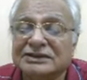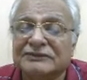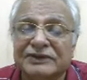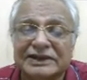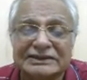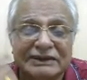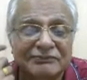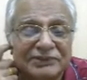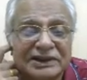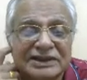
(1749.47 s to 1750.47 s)
for
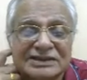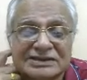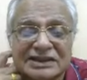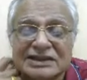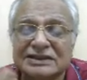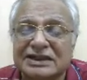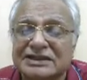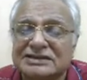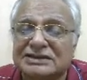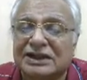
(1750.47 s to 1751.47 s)
example, it is
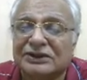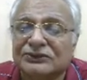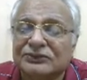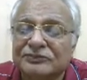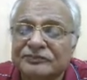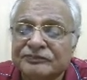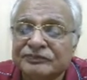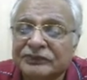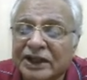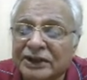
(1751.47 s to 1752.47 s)
containerized cargo,
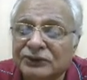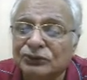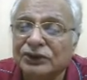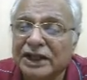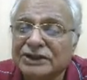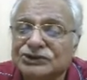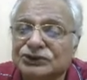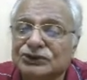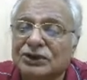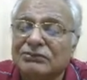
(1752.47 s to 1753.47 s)
and you would like to
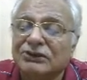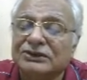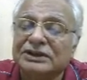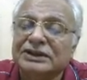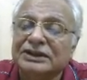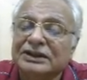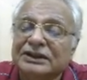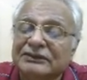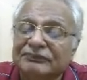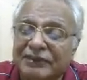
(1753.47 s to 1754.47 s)
know about the
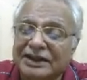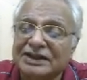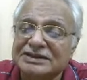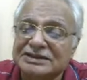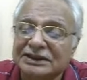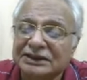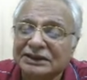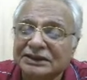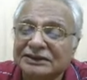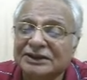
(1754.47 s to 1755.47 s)
packaging,
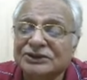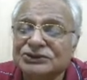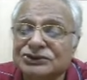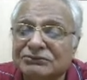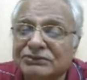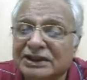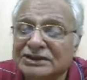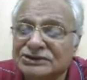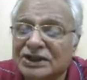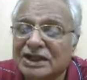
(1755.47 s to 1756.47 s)
then you should be
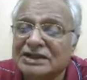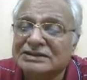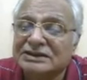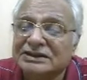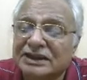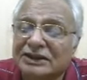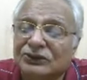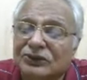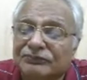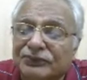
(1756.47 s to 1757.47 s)
also asking that
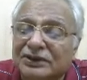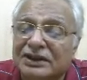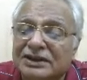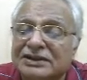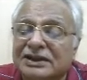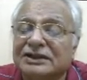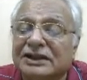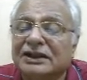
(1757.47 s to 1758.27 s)
load port container